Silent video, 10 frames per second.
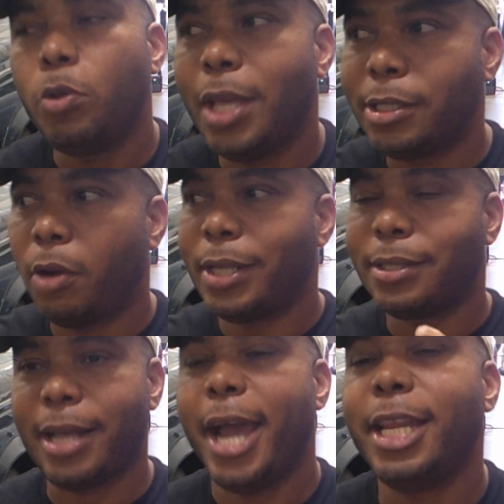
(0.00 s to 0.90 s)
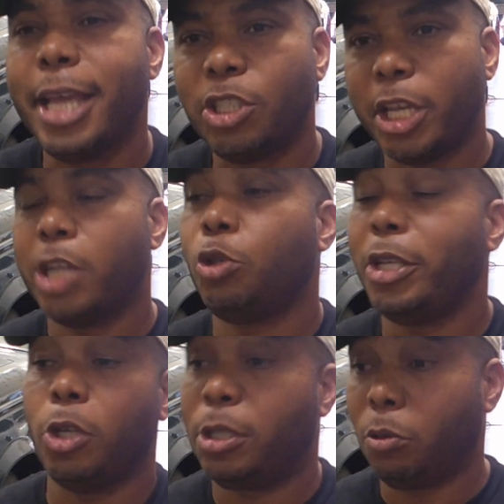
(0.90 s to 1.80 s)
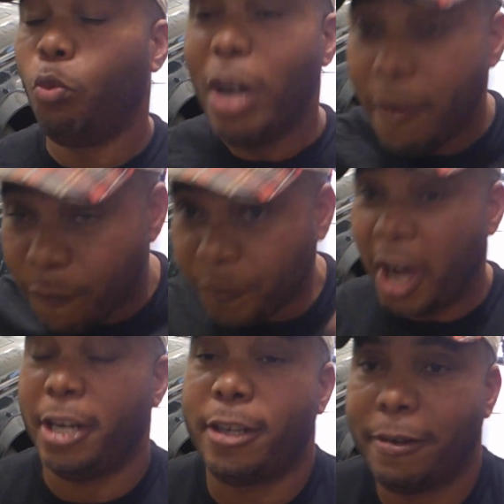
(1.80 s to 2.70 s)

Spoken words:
things that are exciting, educational, and just really fun.